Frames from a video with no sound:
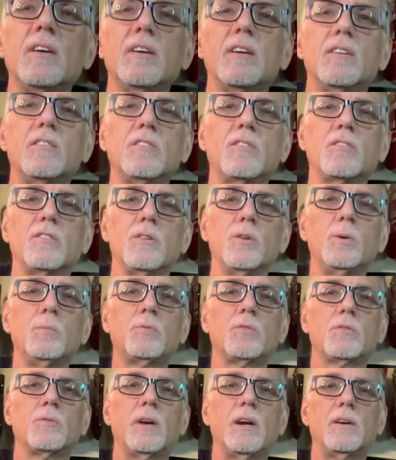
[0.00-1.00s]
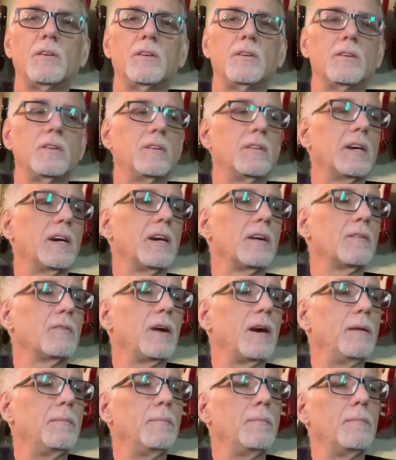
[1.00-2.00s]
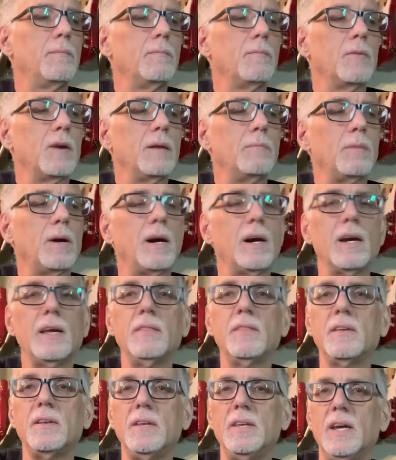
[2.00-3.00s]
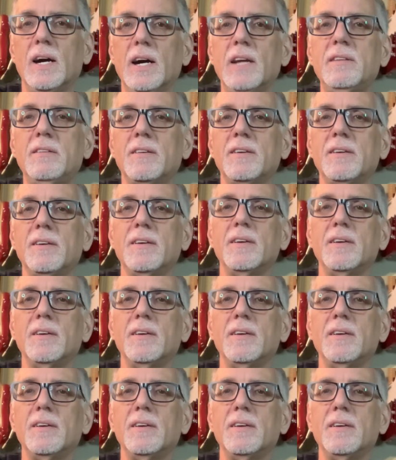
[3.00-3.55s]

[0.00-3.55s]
just loops around under there, right behind the nut.